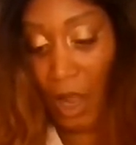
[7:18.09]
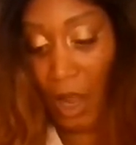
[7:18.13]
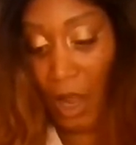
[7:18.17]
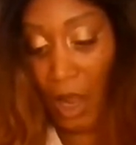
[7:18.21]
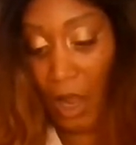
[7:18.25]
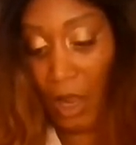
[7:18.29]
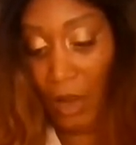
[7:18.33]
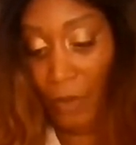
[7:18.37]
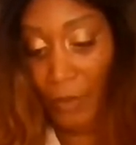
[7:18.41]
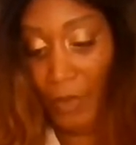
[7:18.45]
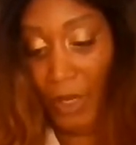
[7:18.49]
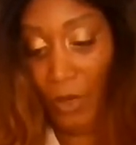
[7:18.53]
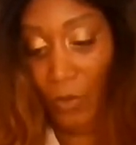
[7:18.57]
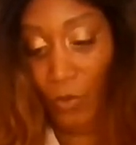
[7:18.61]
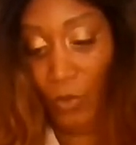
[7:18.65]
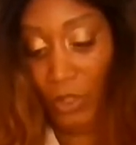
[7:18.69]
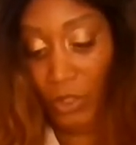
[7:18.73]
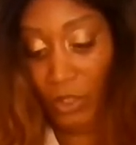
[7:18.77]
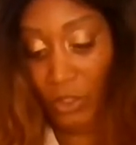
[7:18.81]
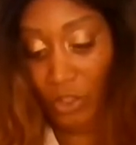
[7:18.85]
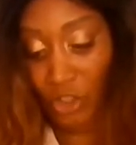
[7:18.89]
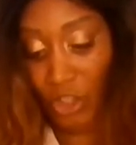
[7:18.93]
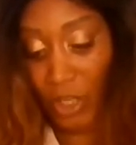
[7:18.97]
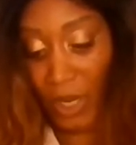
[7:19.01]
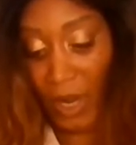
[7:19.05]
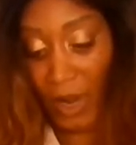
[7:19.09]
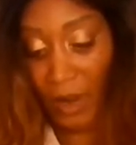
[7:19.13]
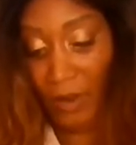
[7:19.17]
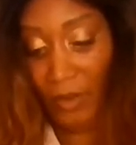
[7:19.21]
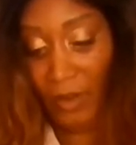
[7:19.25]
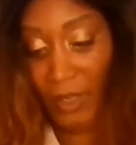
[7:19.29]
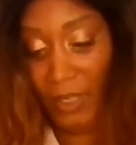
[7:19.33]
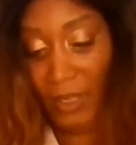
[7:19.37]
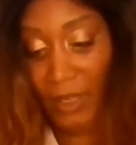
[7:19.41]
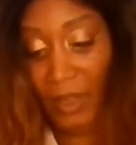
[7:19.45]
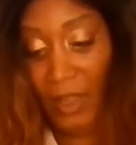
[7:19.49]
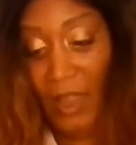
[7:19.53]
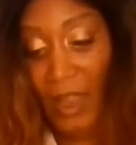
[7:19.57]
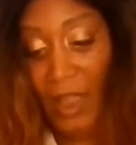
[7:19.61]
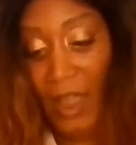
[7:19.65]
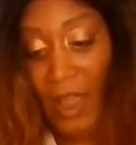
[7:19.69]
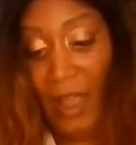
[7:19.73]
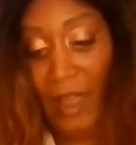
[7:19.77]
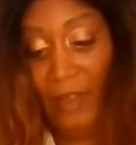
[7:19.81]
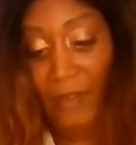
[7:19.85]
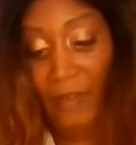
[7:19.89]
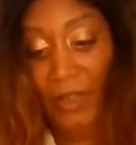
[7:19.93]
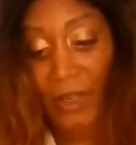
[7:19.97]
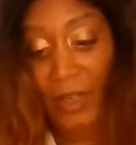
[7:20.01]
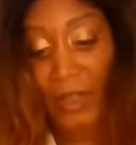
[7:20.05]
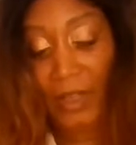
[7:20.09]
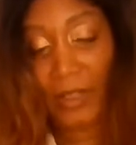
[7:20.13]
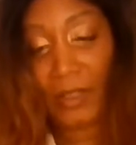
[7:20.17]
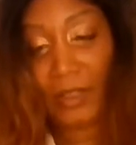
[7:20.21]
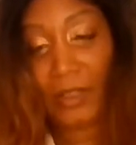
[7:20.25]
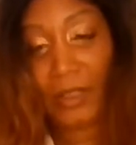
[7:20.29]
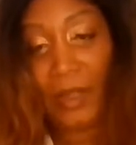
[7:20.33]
Um, and with the Chariot, I feel like